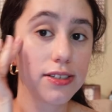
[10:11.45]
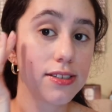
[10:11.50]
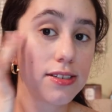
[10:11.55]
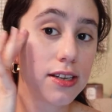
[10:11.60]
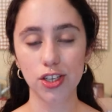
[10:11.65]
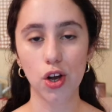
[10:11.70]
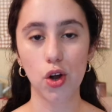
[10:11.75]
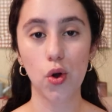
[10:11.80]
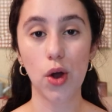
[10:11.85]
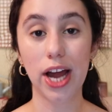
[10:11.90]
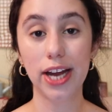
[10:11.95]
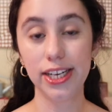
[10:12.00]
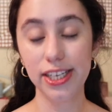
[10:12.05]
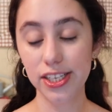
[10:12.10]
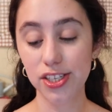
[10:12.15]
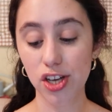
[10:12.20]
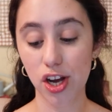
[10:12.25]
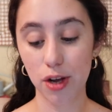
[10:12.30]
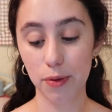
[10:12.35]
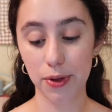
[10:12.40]
So I
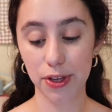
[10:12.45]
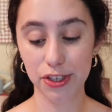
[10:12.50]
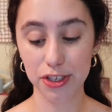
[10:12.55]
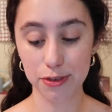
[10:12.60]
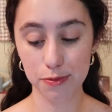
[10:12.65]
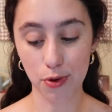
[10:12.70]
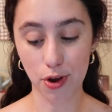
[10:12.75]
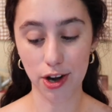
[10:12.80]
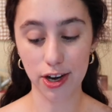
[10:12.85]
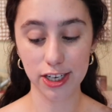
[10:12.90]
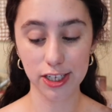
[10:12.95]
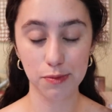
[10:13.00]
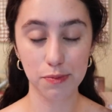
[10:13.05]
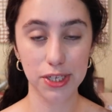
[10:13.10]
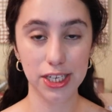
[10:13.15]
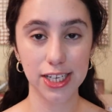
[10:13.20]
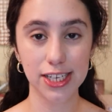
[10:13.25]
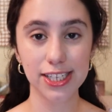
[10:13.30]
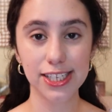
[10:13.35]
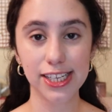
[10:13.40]
need to talk about this product
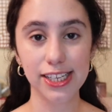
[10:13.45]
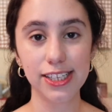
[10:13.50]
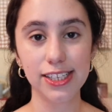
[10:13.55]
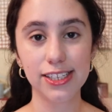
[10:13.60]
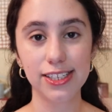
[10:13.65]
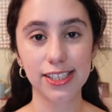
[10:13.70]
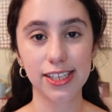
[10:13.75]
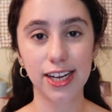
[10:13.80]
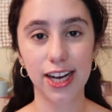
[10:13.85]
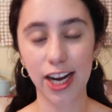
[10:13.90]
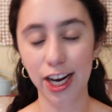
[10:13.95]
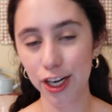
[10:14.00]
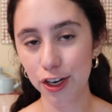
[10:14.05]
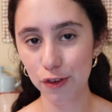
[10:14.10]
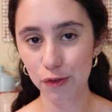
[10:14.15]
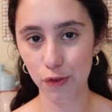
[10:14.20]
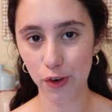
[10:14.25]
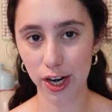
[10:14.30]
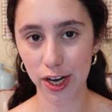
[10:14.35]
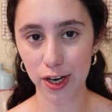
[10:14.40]
because it is kind
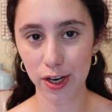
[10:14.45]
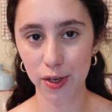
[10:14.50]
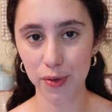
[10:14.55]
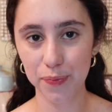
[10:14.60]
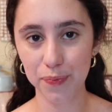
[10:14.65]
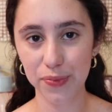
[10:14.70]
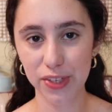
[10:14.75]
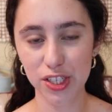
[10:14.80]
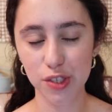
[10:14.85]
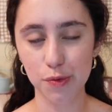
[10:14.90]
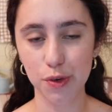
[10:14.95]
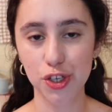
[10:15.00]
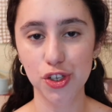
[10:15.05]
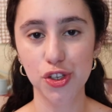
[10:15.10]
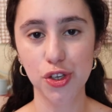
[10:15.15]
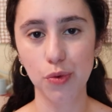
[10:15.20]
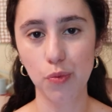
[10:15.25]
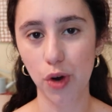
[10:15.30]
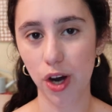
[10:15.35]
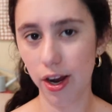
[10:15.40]
of random,
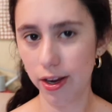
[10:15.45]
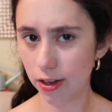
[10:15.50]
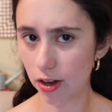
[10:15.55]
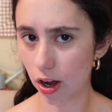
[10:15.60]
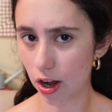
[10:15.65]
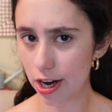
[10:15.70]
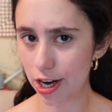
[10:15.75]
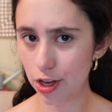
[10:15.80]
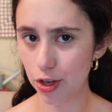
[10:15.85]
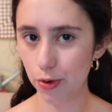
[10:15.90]
especially where I got it.